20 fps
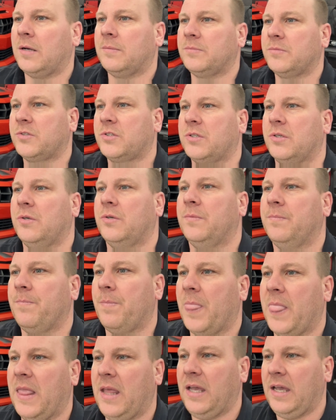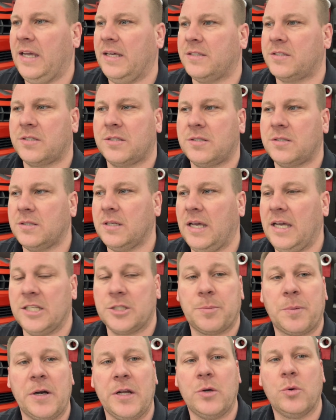So it's
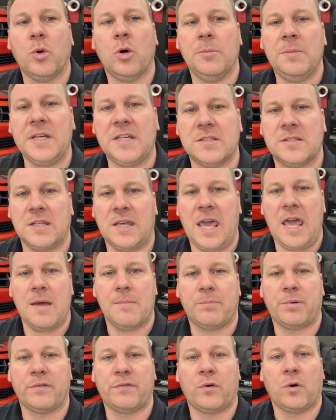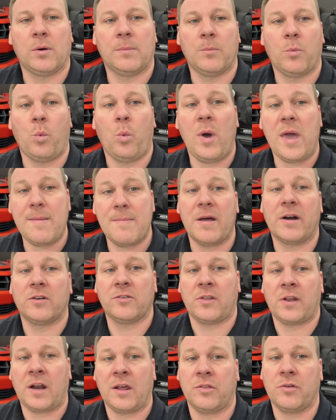pretty cool because the cam performed way better
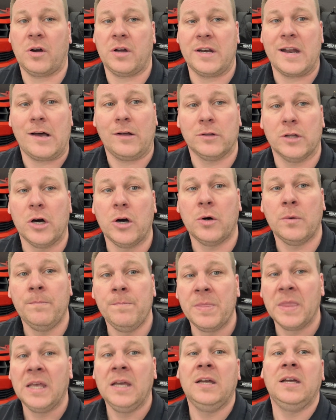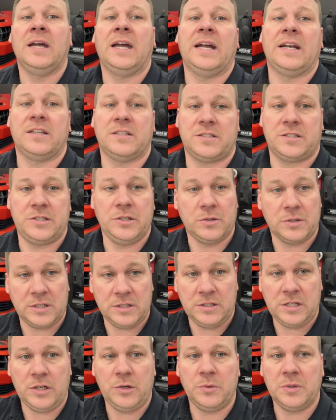than I thought down low, and it still
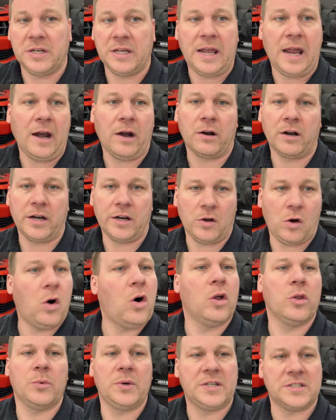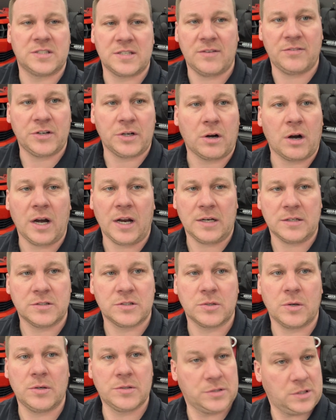continued to carry all the way to $7,000.
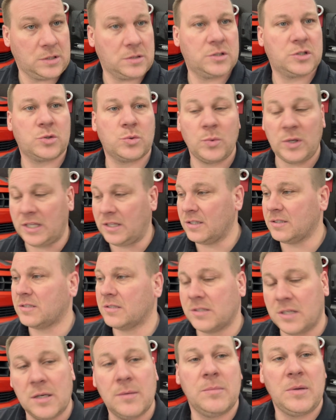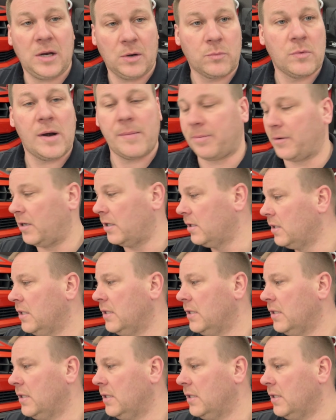So I was like, sweet, this is going to be a ripper.